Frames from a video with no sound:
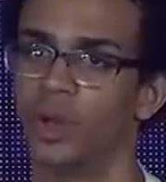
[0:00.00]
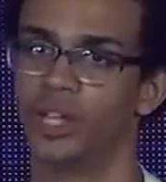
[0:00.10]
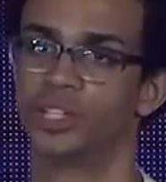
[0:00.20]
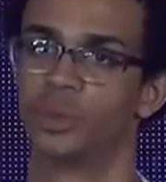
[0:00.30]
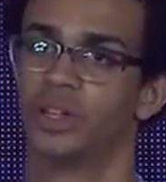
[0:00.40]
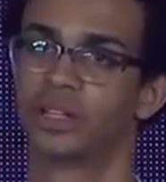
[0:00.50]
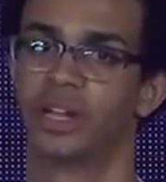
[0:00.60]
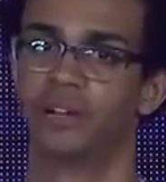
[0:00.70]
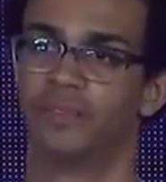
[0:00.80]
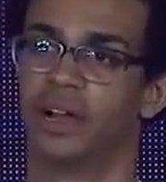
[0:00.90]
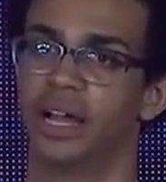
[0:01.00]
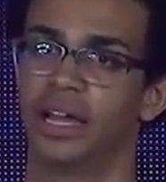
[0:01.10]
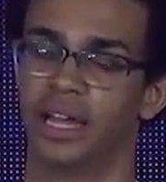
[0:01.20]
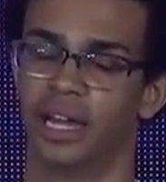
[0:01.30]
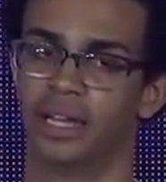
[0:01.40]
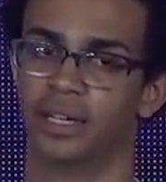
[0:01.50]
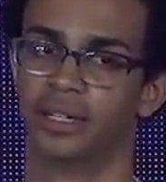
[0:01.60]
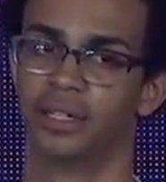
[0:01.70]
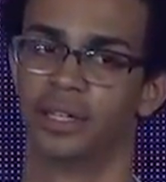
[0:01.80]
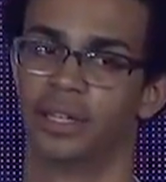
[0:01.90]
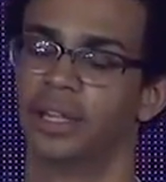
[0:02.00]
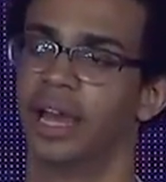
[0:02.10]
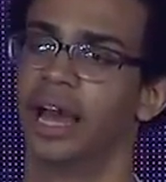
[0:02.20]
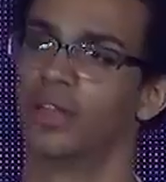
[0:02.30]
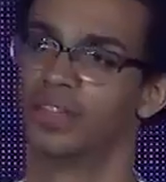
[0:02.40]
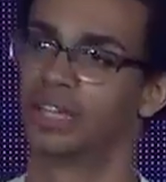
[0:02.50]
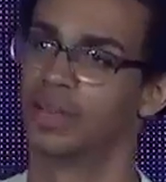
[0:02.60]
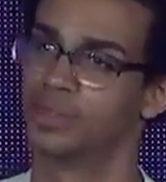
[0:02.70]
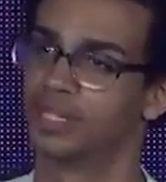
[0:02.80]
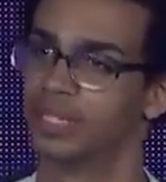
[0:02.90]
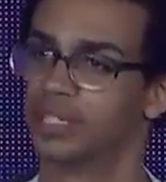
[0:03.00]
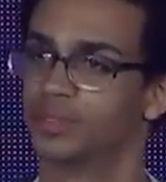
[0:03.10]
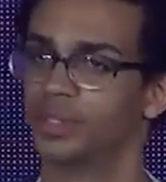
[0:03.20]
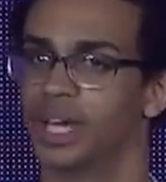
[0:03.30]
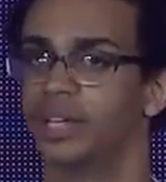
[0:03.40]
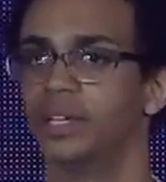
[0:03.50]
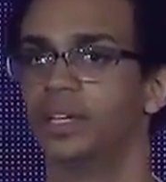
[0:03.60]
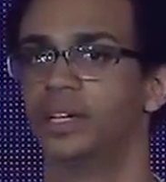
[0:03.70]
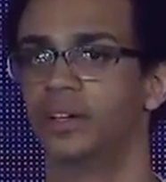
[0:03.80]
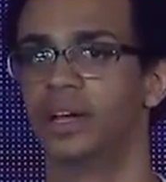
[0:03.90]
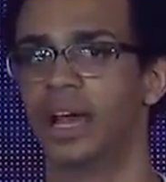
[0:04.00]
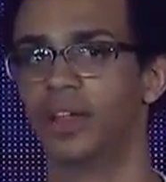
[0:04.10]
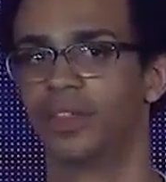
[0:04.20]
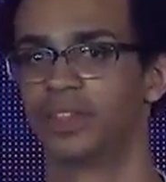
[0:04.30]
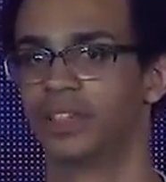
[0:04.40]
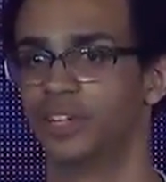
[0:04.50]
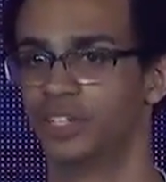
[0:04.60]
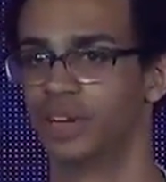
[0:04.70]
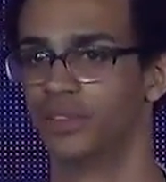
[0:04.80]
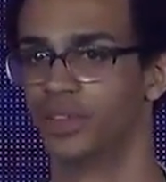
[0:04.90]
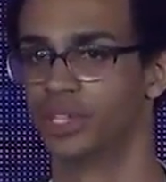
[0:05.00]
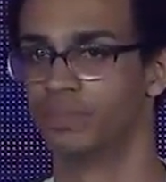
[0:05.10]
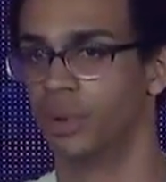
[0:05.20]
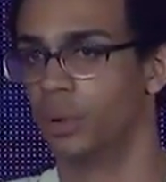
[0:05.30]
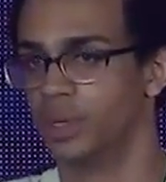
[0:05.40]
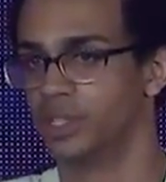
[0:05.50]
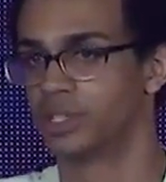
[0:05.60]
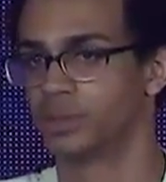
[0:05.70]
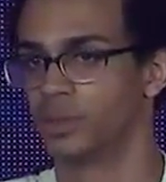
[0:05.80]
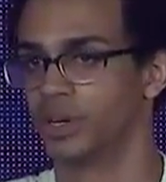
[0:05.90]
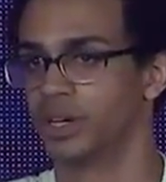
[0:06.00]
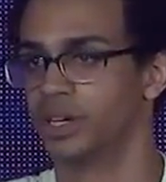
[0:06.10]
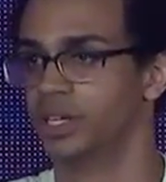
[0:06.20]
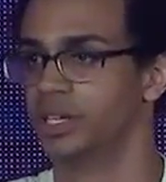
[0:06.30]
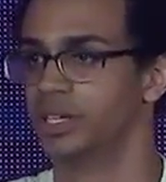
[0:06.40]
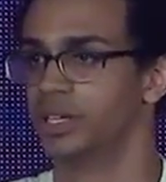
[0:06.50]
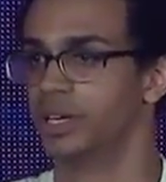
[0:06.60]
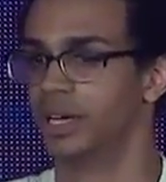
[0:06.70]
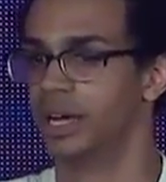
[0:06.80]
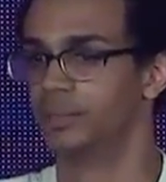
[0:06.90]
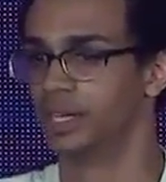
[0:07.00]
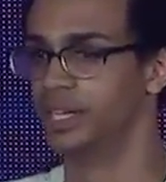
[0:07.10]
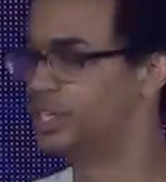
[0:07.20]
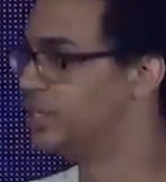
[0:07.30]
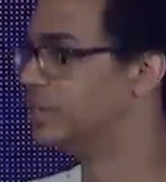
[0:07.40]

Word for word: Well, I just want to clarify. Uh, I don't think I'm successful yet. I don't think that there's ever this moment where uh, I'm going to achieve